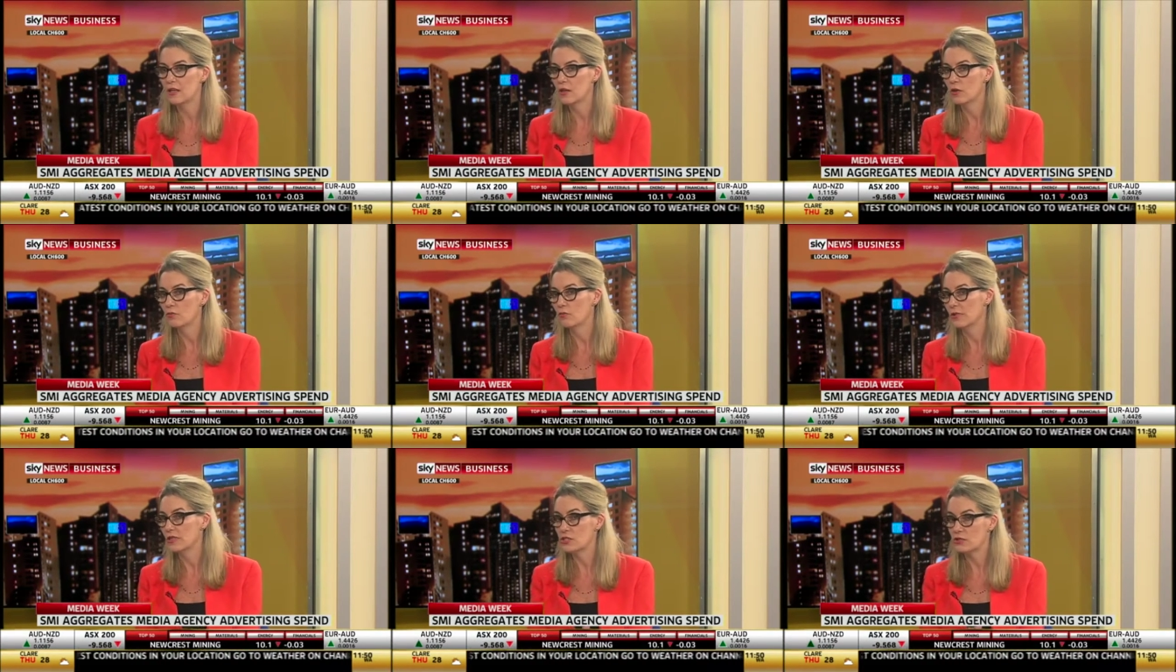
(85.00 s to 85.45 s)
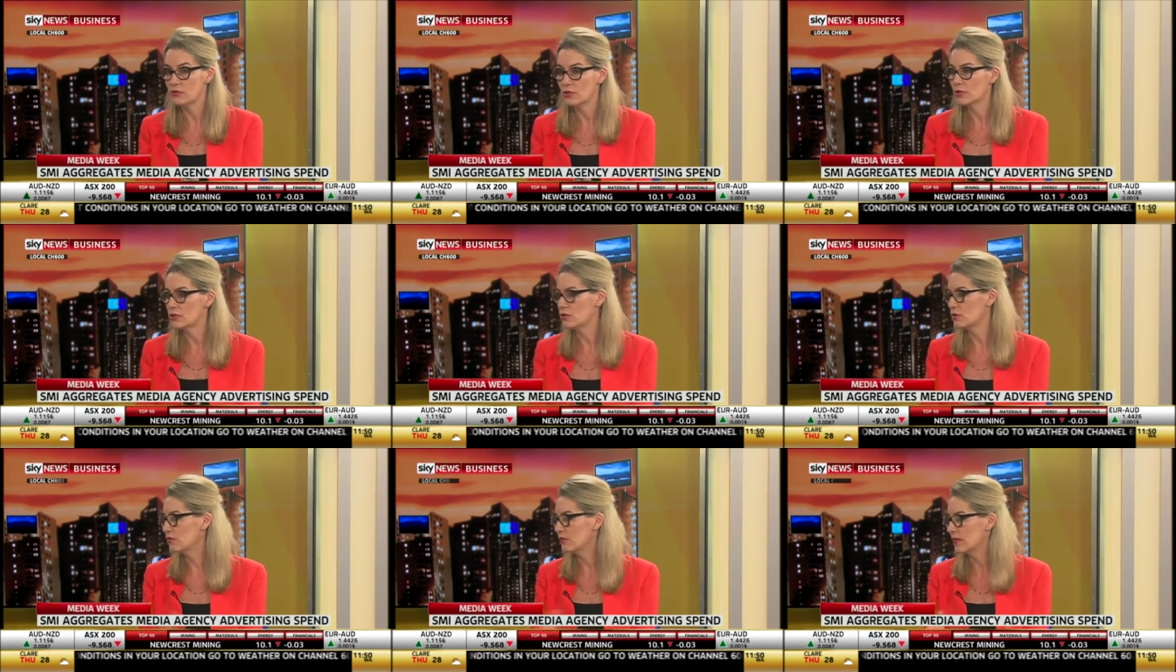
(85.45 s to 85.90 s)

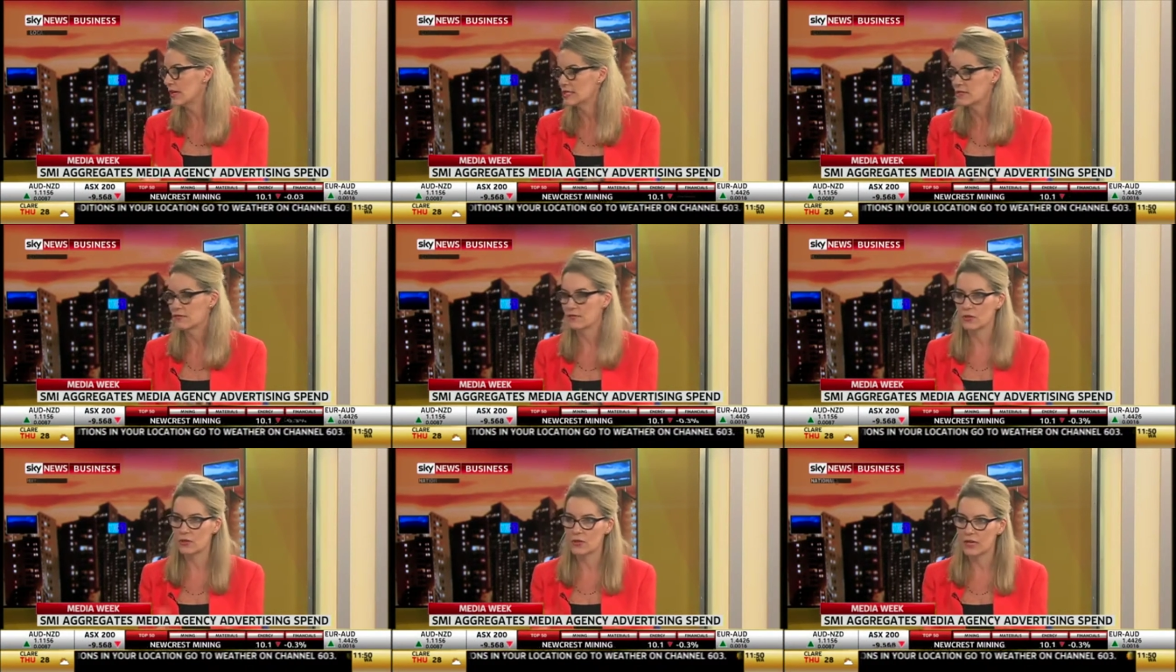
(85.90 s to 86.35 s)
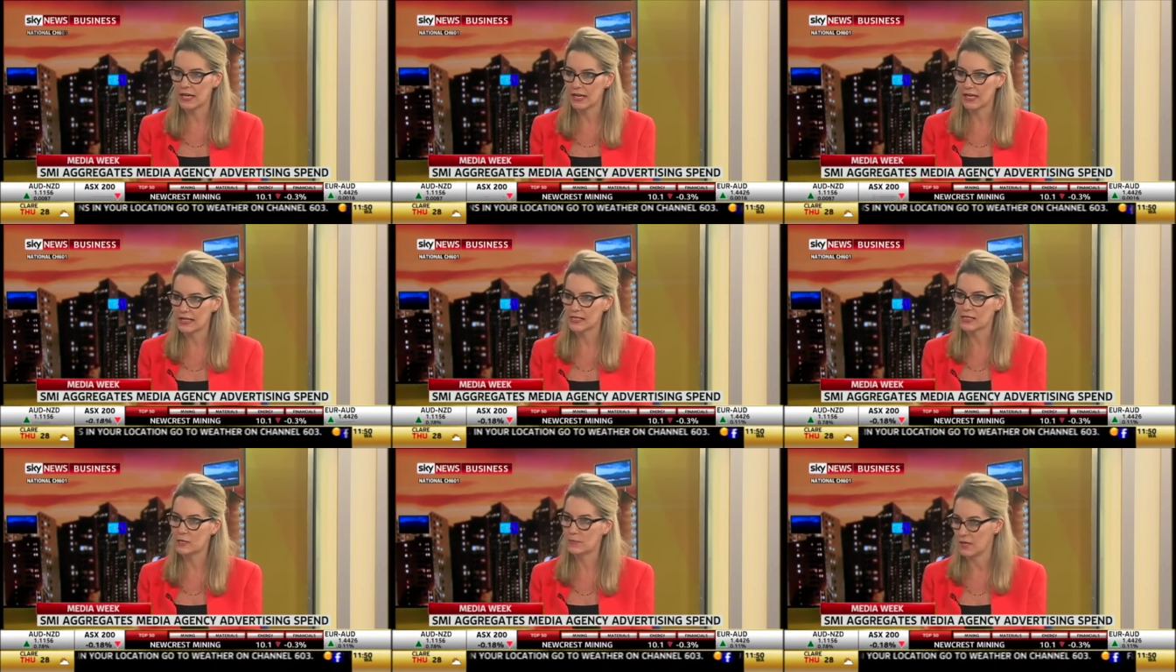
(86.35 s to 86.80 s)
restaurants or fast food
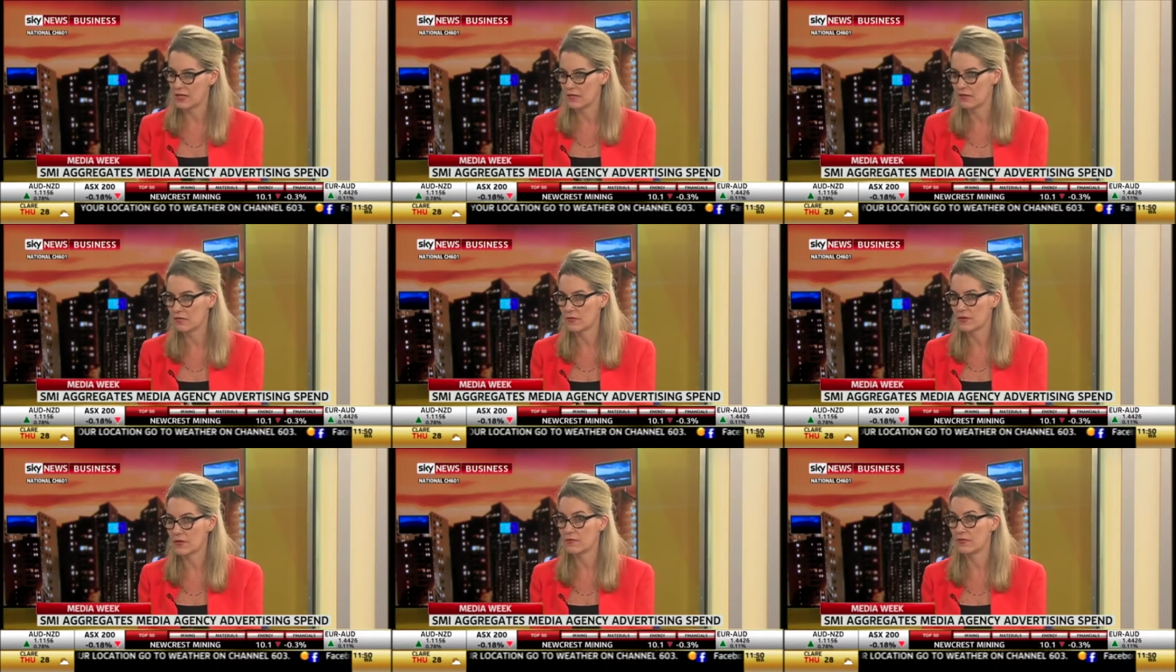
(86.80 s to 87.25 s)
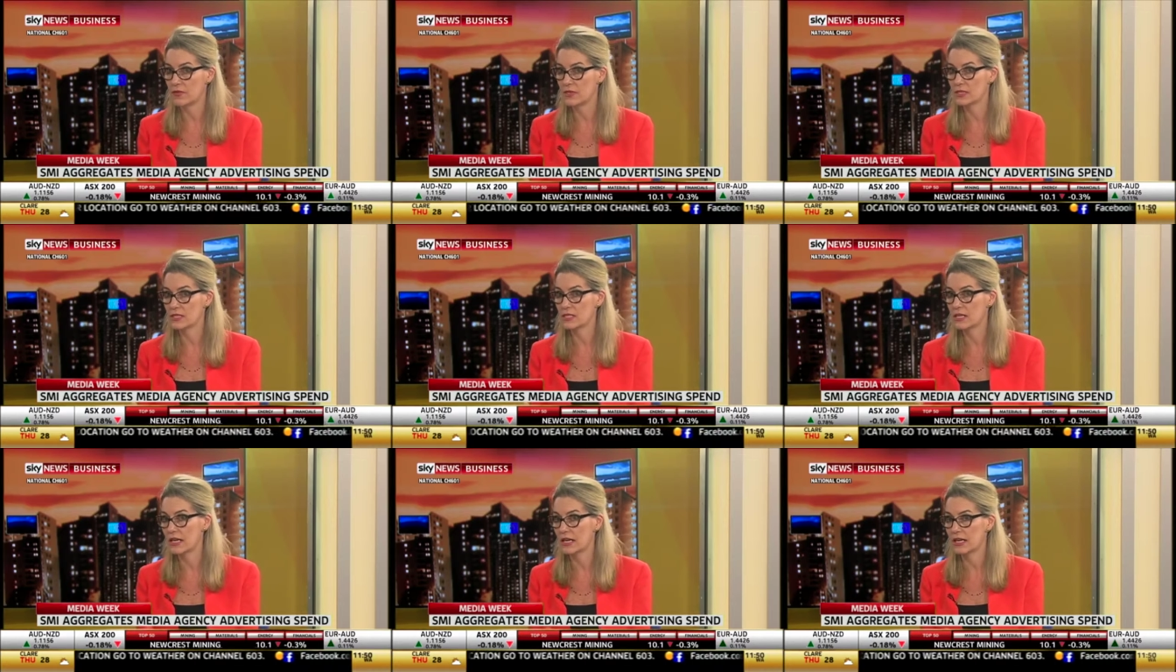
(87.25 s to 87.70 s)
outlets spend for the
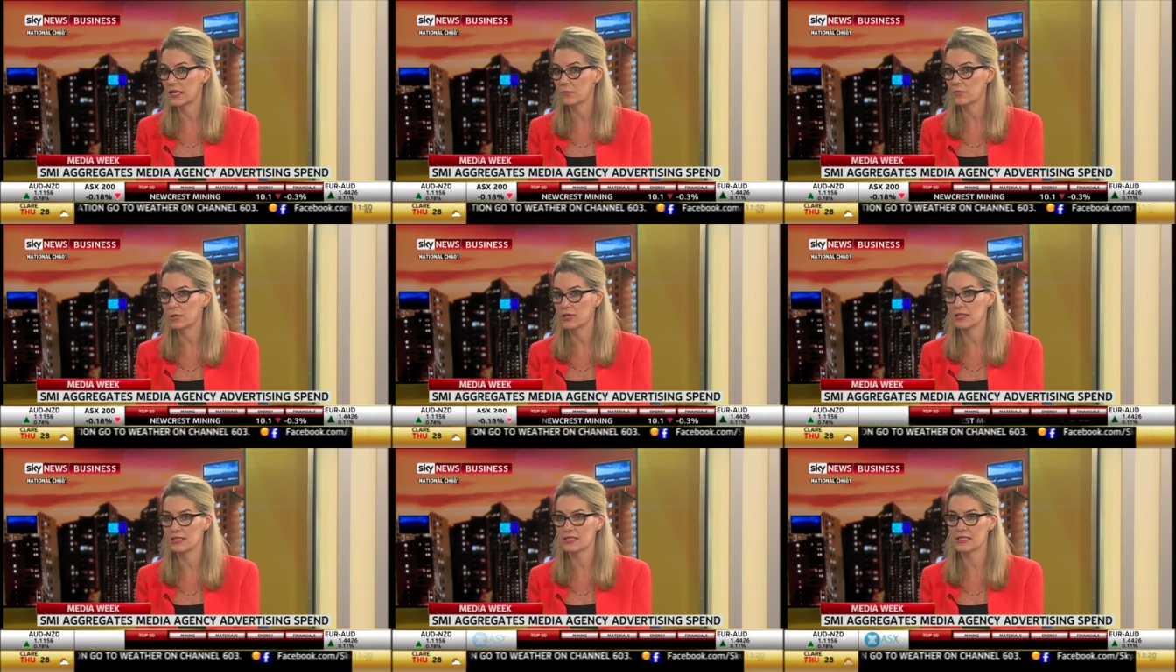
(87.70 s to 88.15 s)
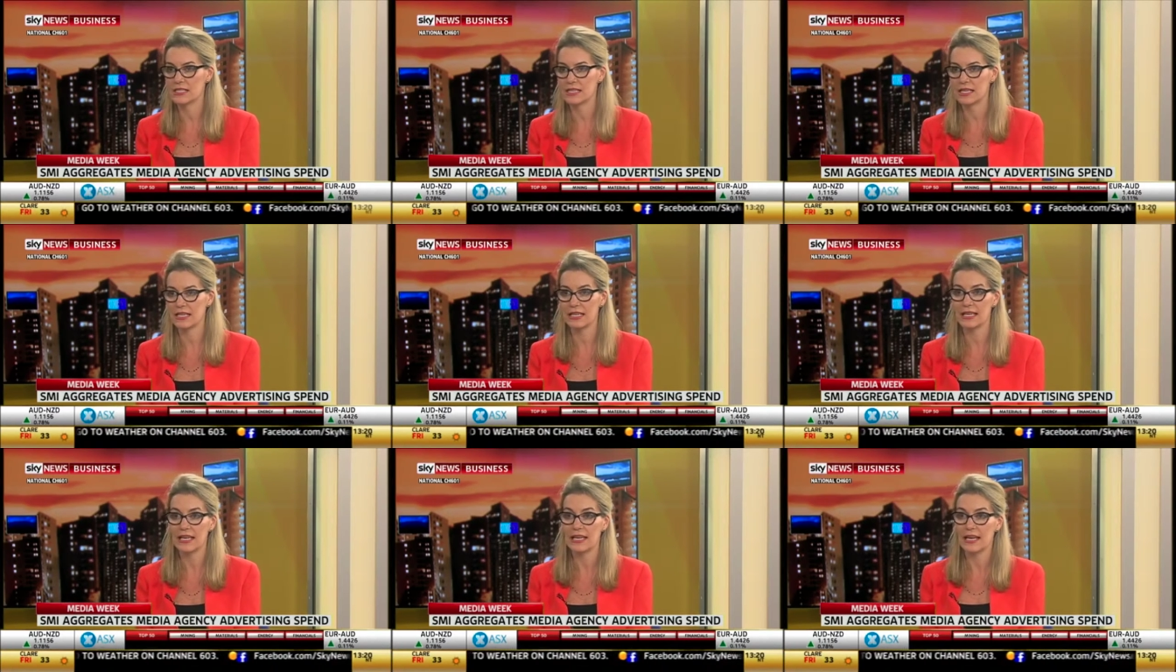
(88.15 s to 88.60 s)
first time, we can
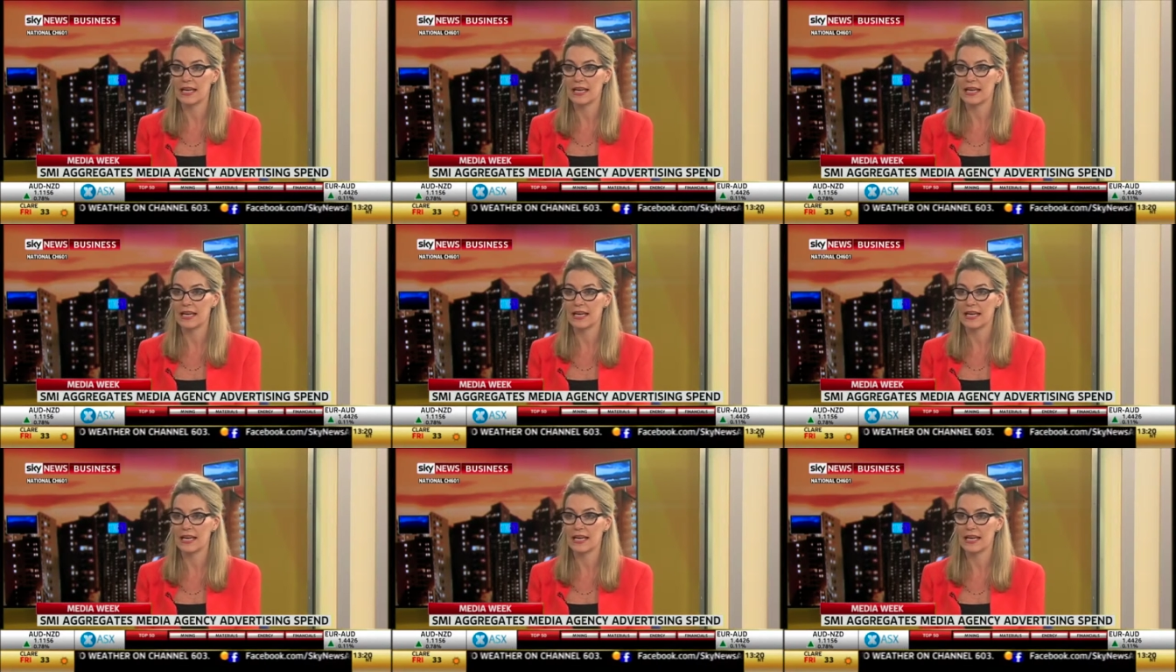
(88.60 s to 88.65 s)
see